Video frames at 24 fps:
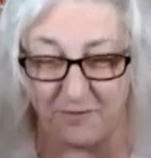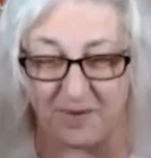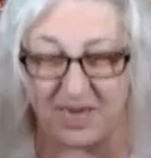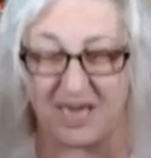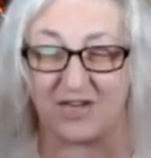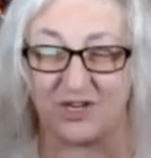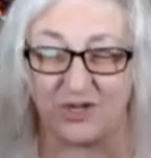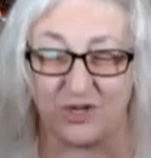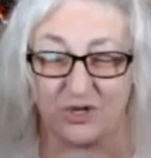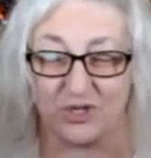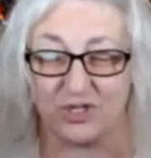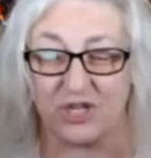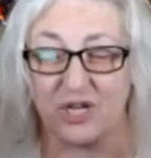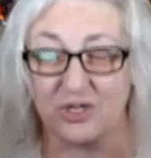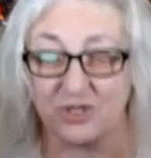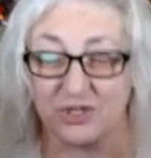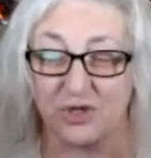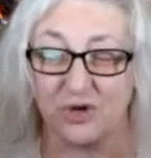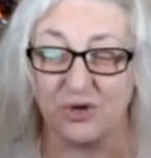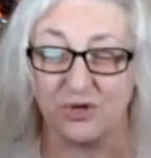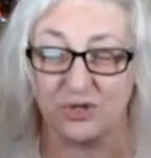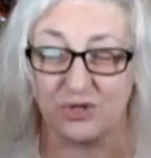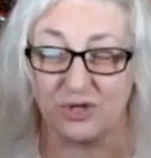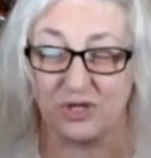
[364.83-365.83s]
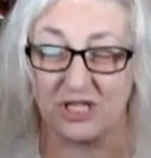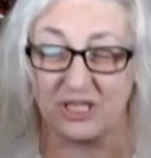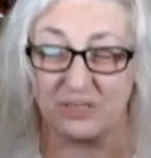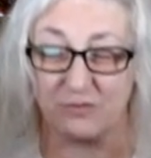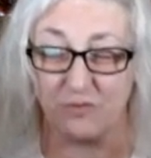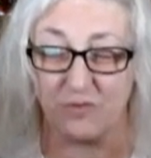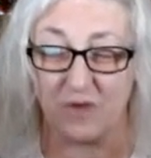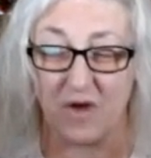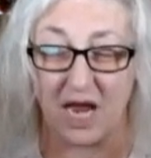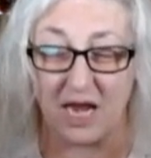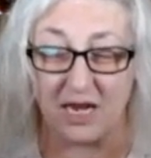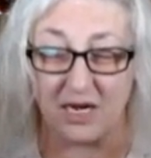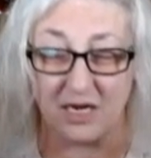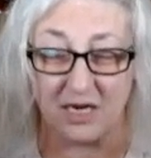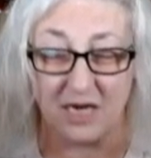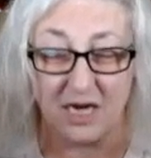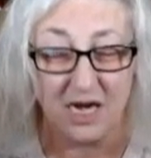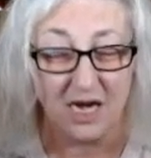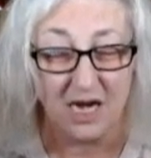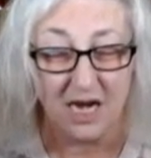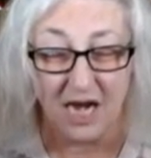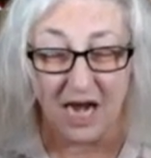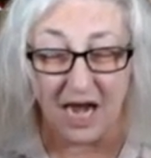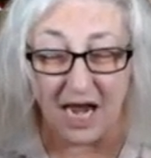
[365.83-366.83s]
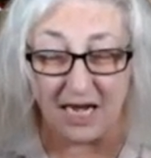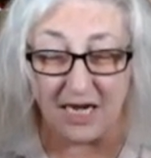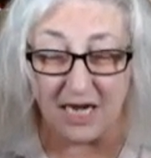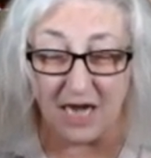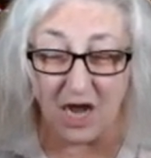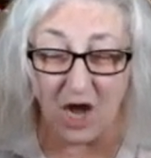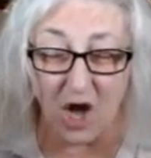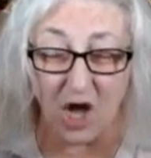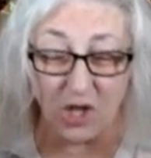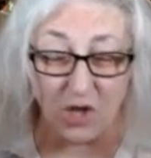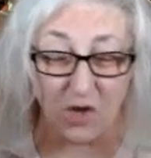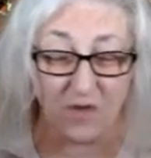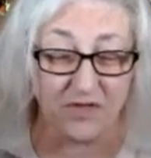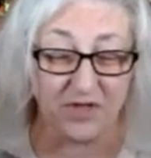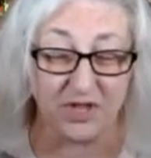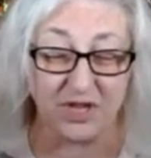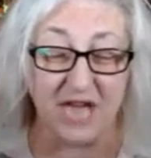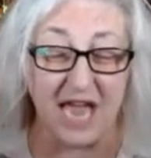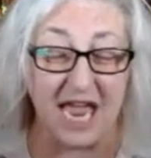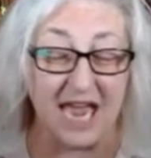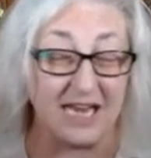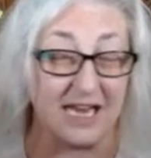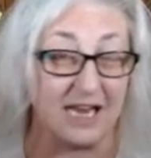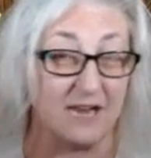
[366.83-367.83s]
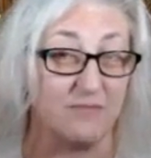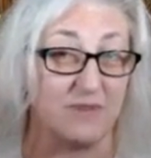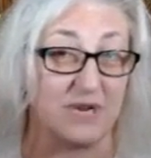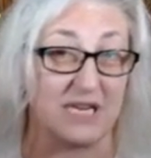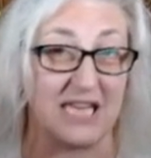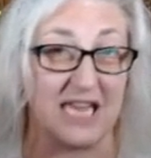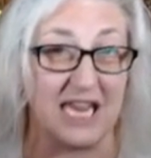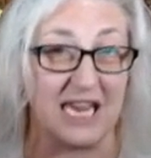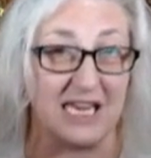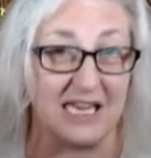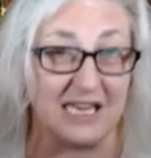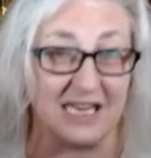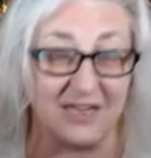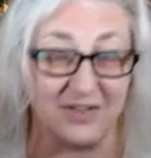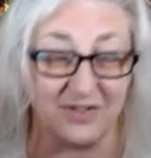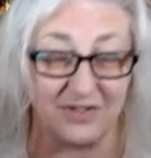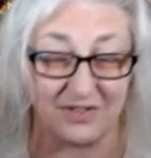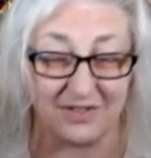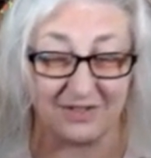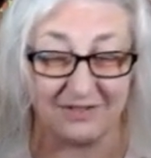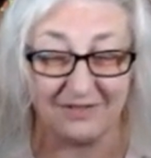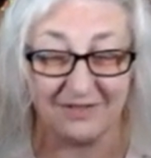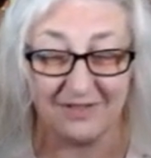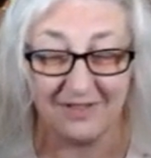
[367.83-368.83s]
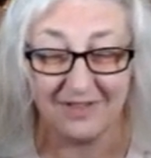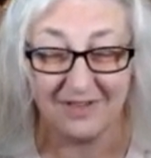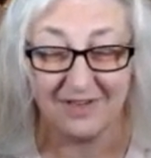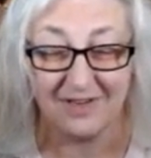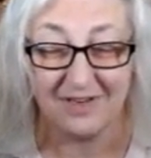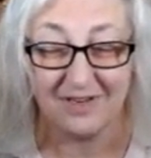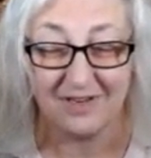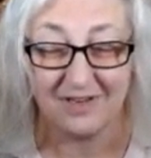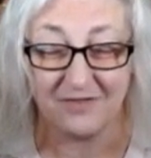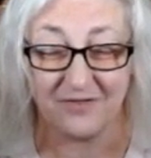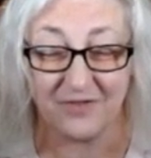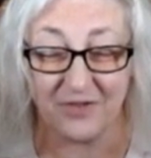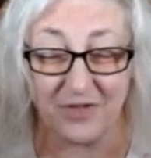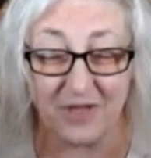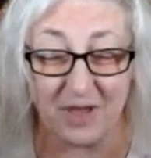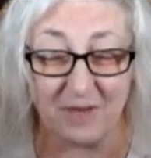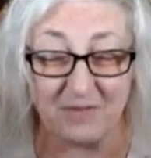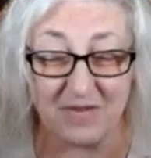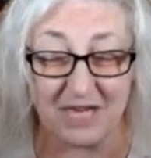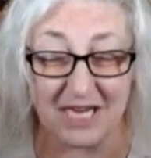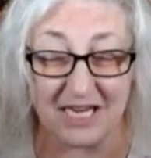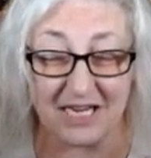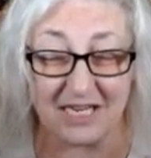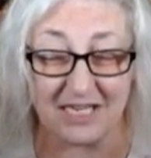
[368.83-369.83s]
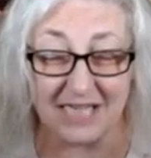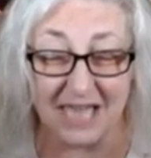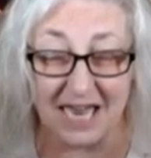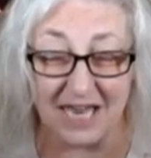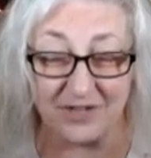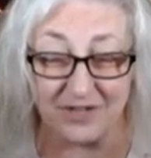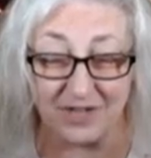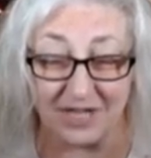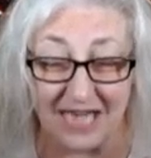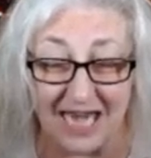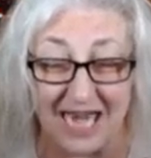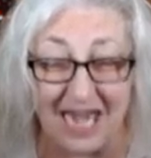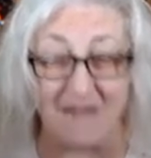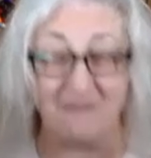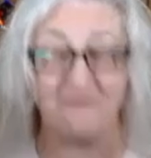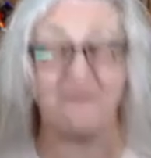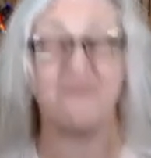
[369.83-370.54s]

pictures on social and and and all over the net in bikinis for them to get attention. In